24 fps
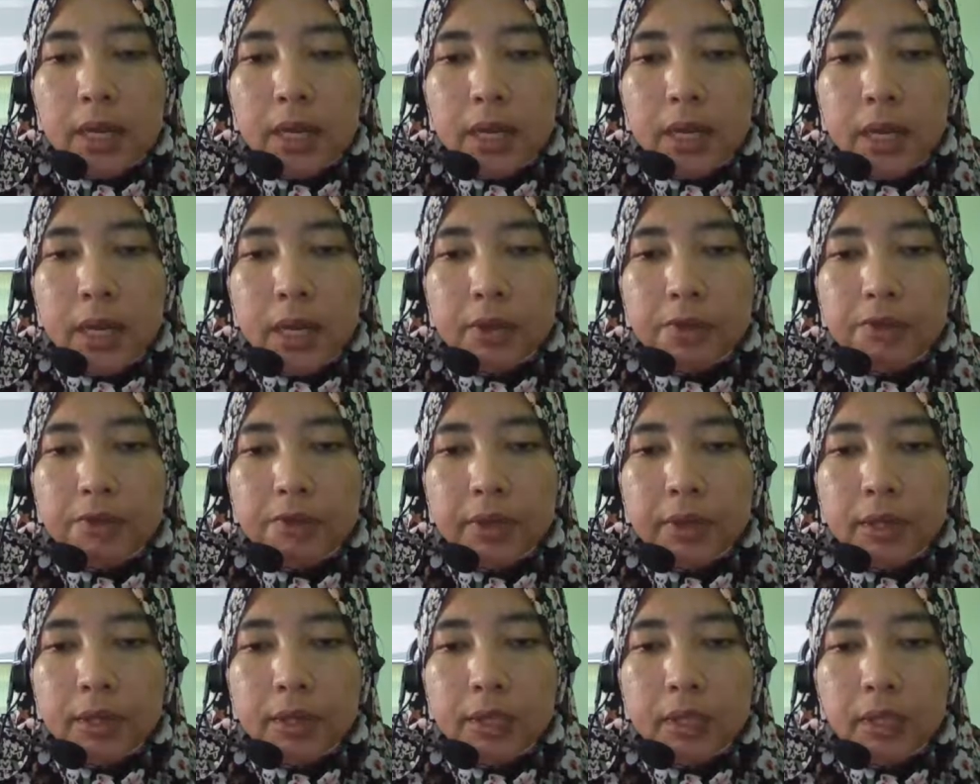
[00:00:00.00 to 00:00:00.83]
half
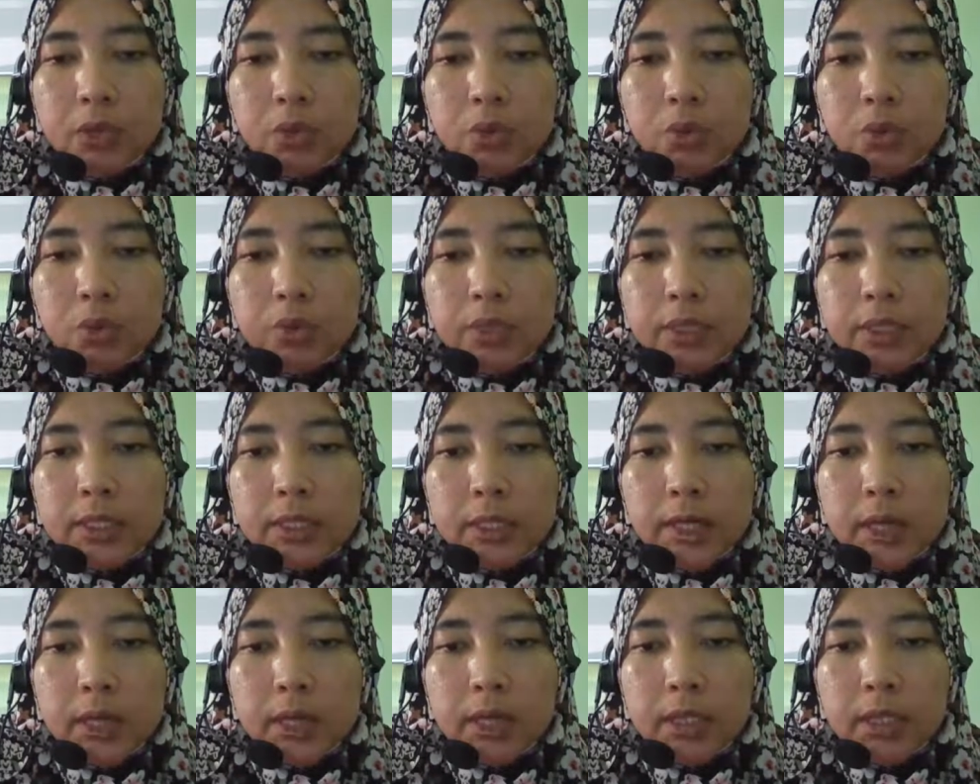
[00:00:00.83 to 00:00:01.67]
E 2
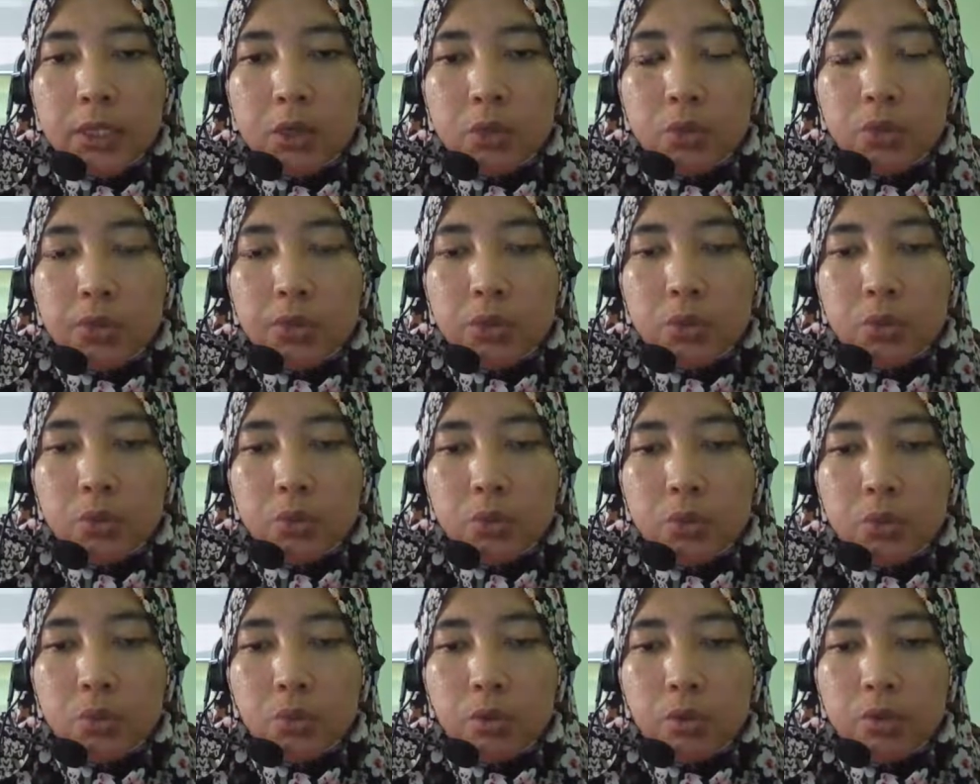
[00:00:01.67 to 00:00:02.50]
theta equal to
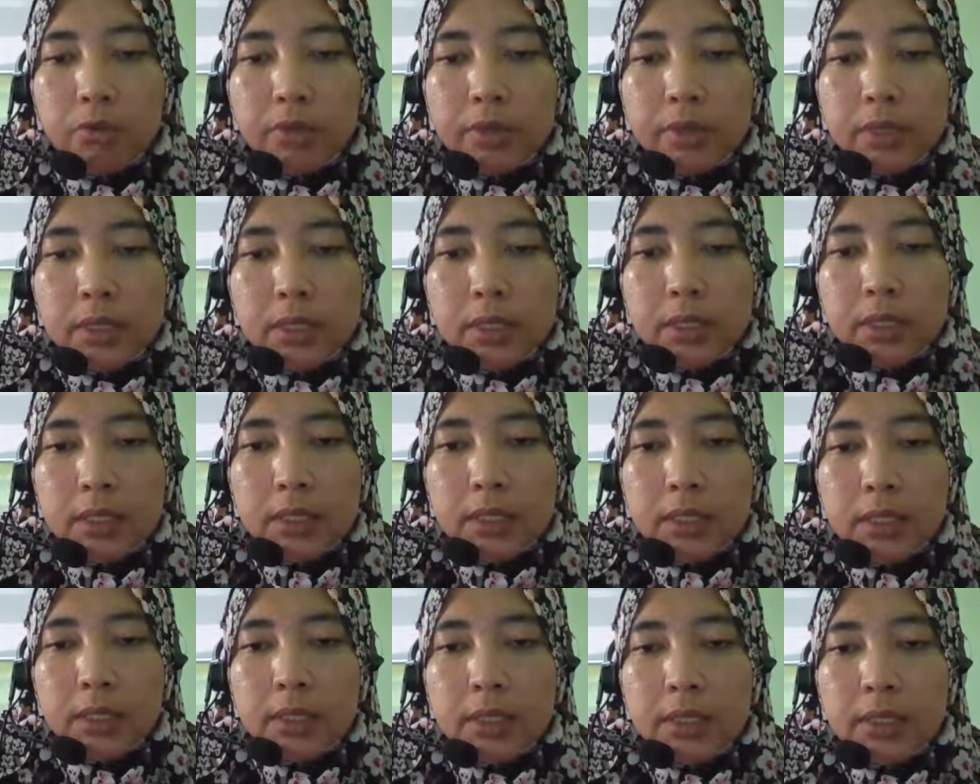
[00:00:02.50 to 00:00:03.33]
2 over 3
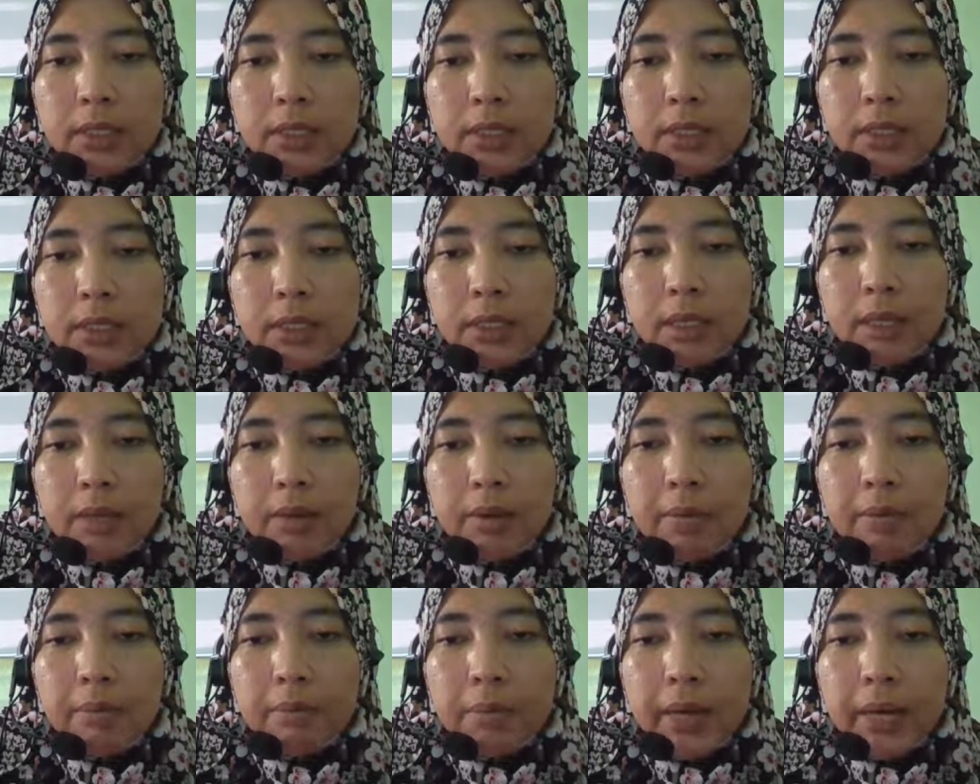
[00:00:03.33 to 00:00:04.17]
E
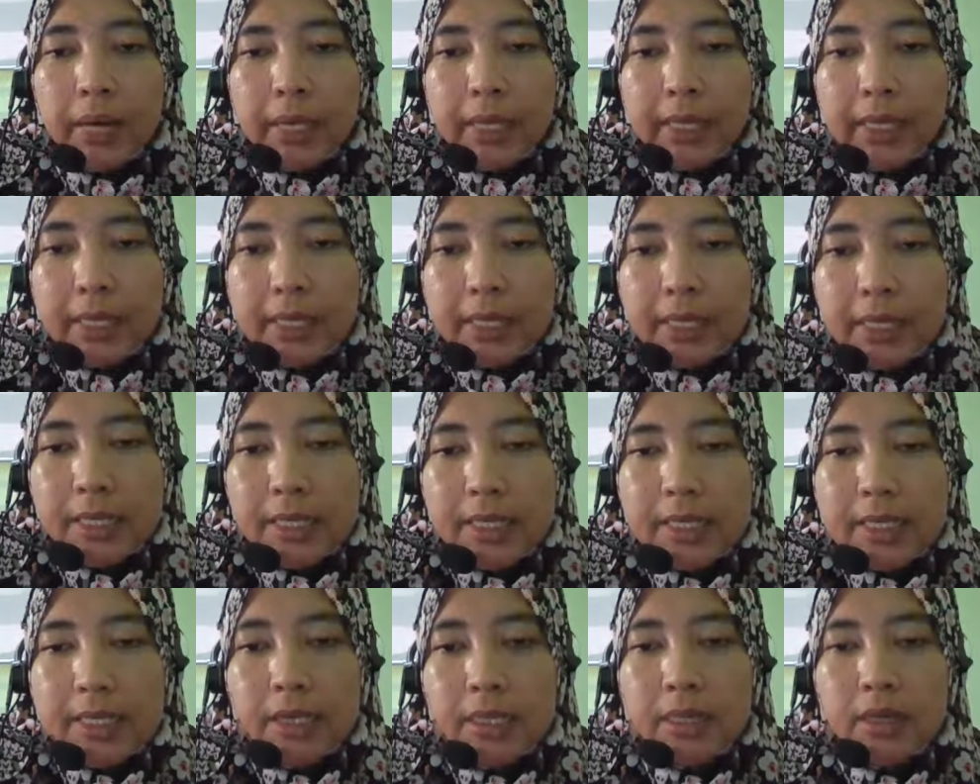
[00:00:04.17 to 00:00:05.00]
3t
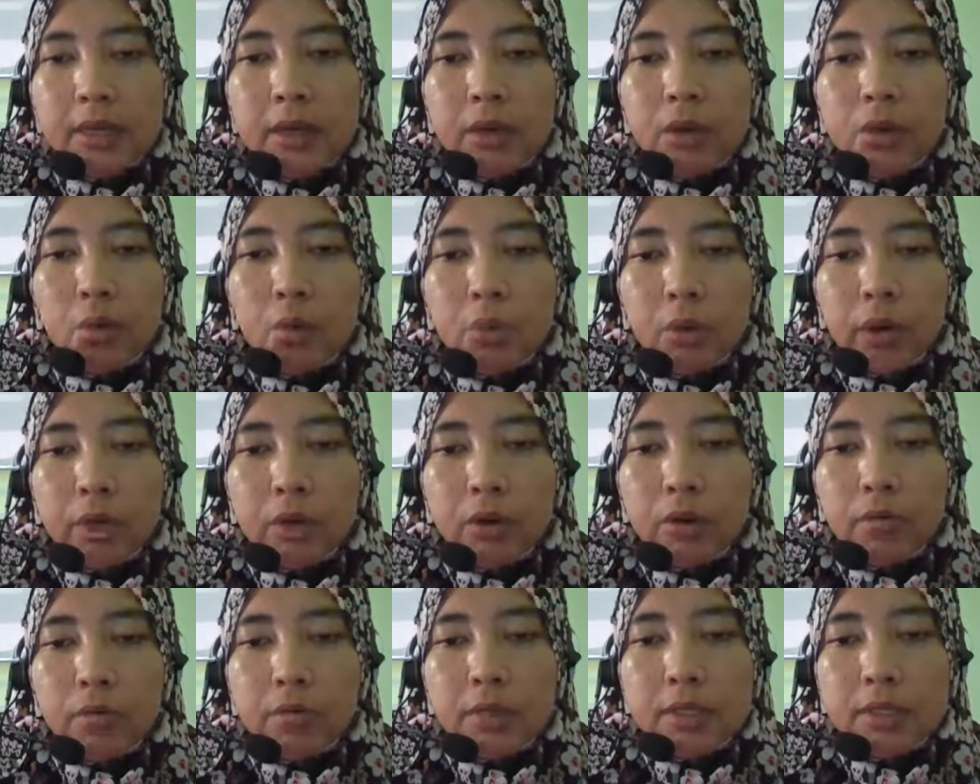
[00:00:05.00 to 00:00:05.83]
minus
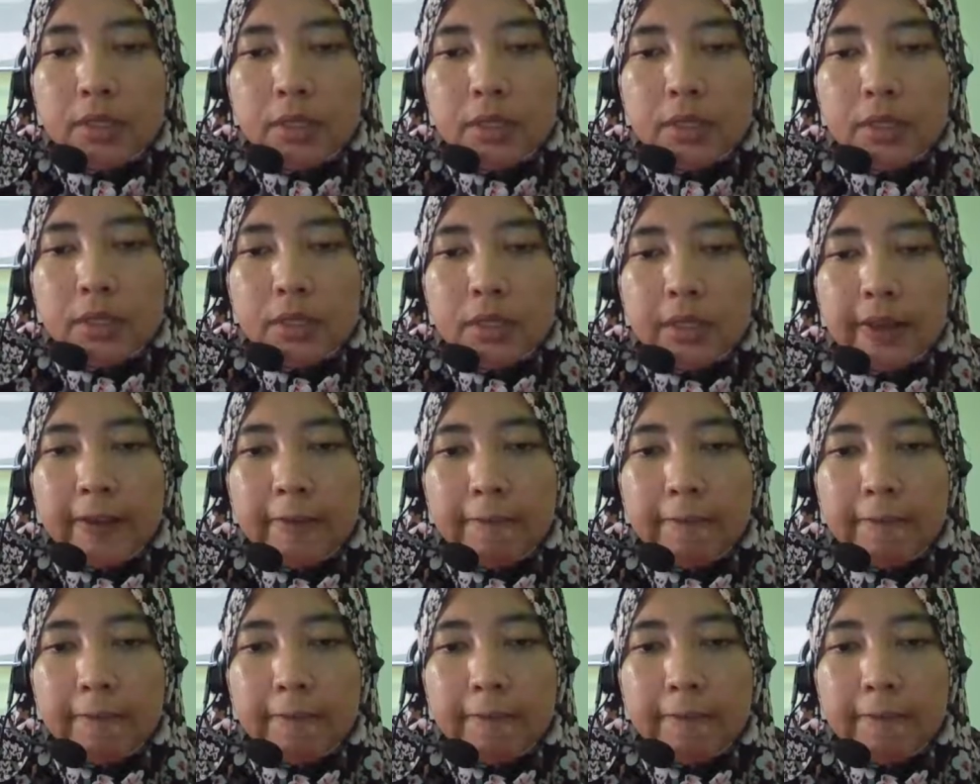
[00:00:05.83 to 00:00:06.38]
1 over 6.